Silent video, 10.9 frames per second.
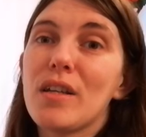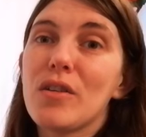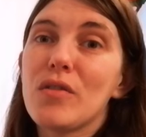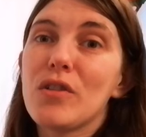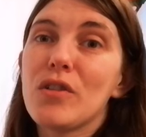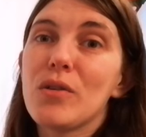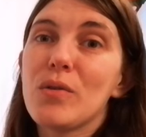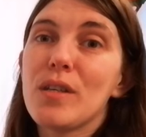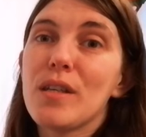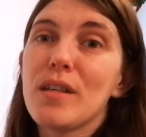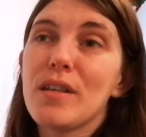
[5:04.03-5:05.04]
to do
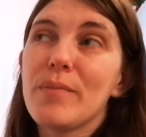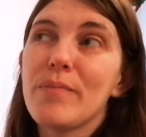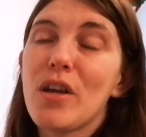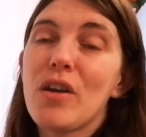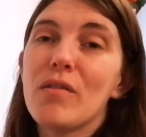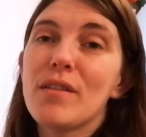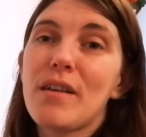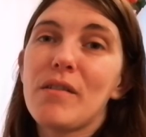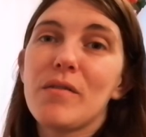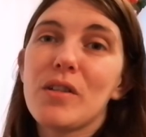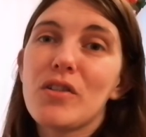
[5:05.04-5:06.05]
the
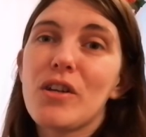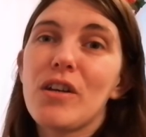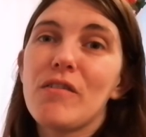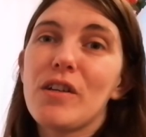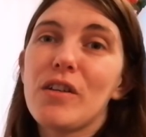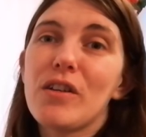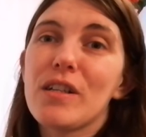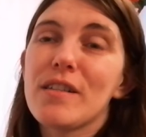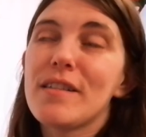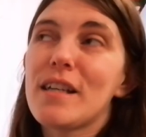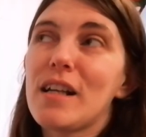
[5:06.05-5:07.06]
television aerial on
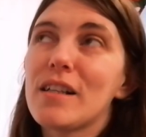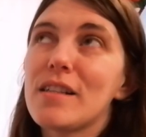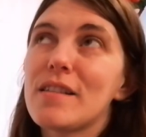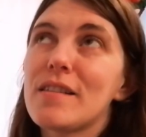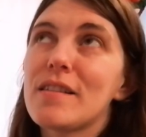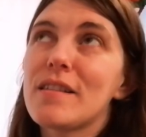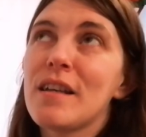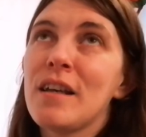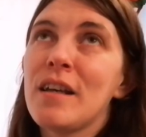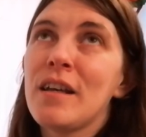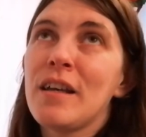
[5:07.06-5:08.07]
his dad's
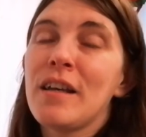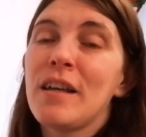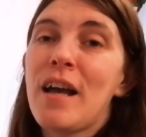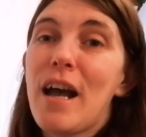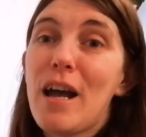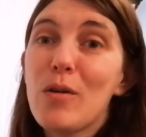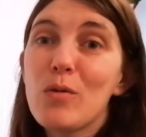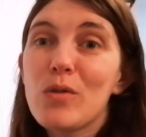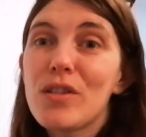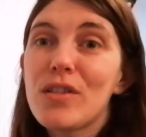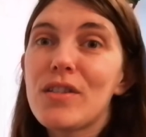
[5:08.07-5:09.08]

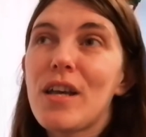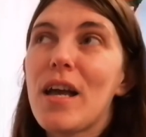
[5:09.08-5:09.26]
house.